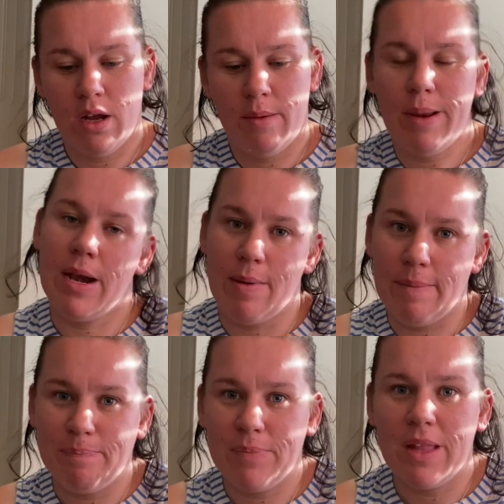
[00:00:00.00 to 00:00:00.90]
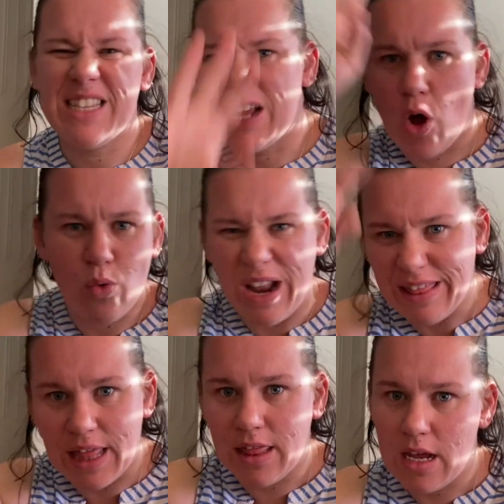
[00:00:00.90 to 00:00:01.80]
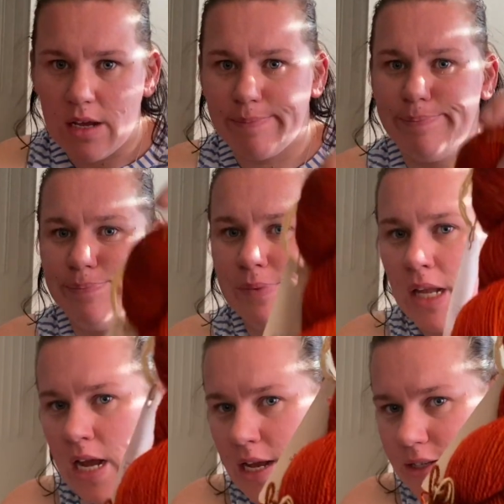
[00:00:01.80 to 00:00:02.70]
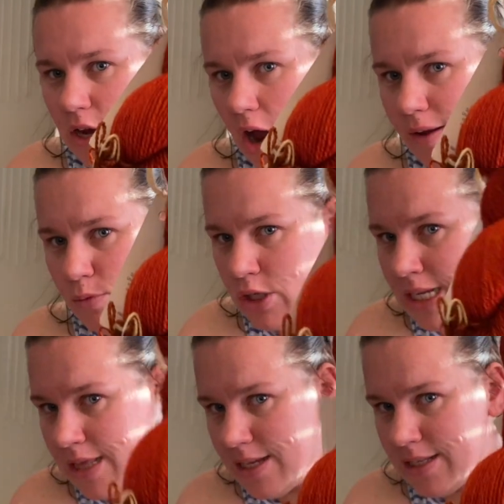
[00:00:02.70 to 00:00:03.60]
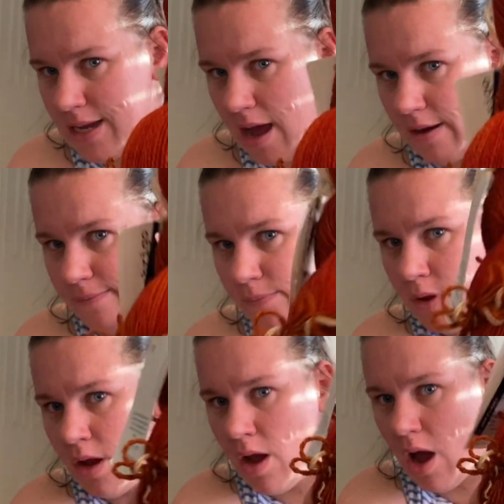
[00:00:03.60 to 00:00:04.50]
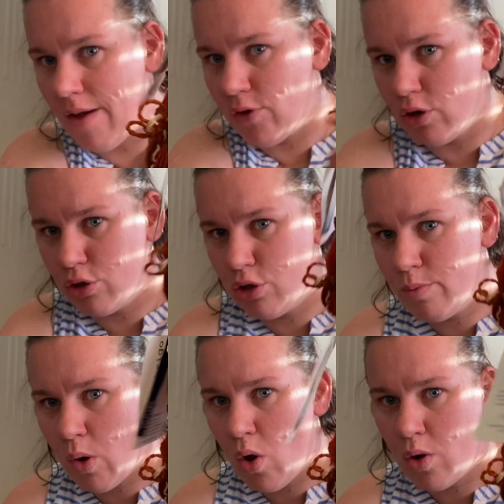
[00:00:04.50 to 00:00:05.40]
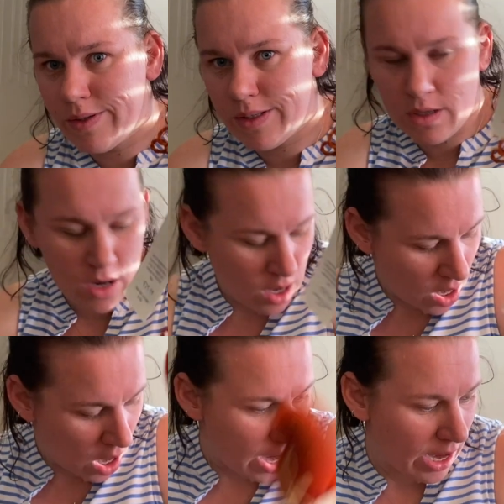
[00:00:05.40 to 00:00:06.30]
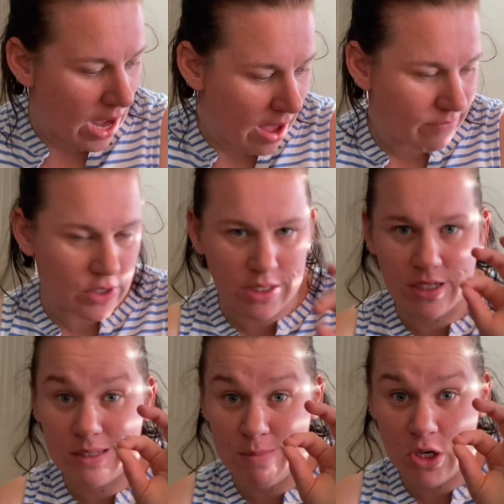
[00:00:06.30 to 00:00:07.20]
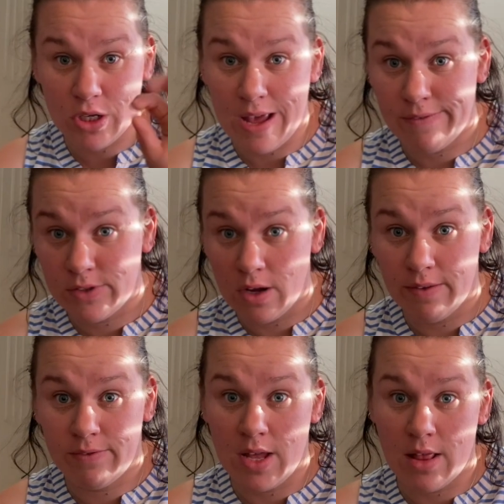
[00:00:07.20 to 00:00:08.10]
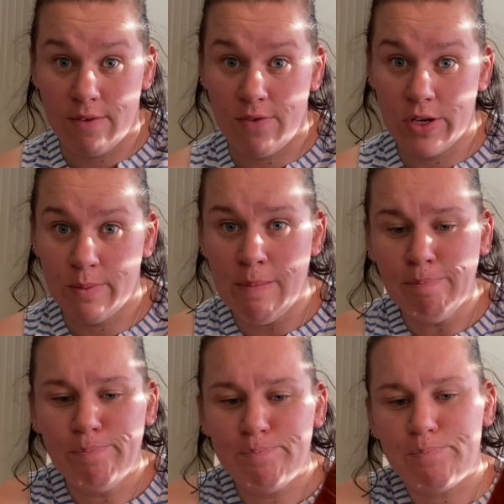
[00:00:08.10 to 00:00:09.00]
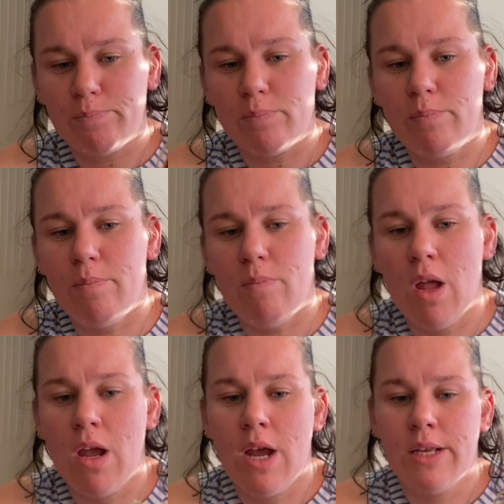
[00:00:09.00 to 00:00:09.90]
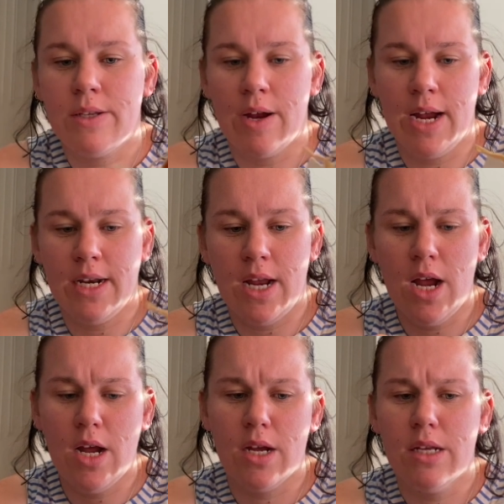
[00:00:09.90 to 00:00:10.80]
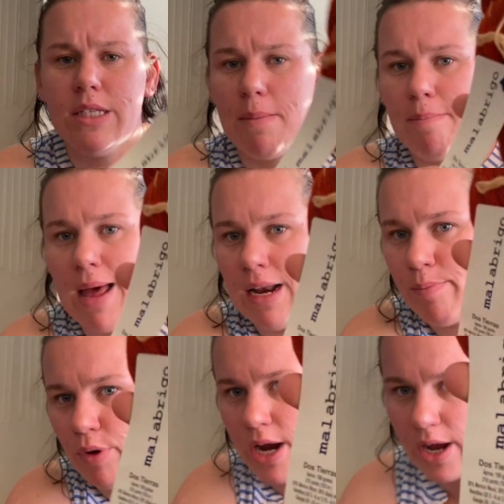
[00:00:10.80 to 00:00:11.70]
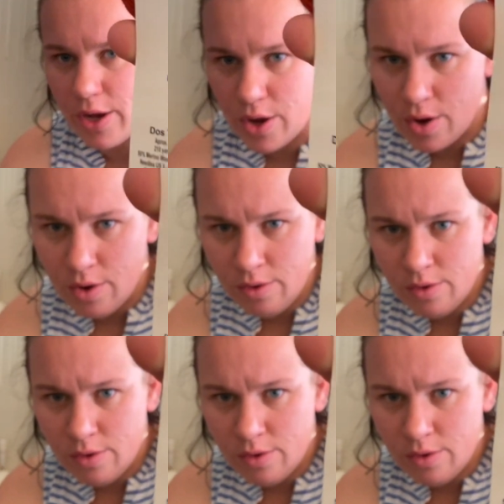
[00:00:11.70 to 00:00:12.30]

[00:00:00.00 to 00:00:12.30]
But anyway, that's a whole other thing. So I'm using this yarn. I've got 2 balls. I have just a smidge left of the other first one. So it is Malabrigo.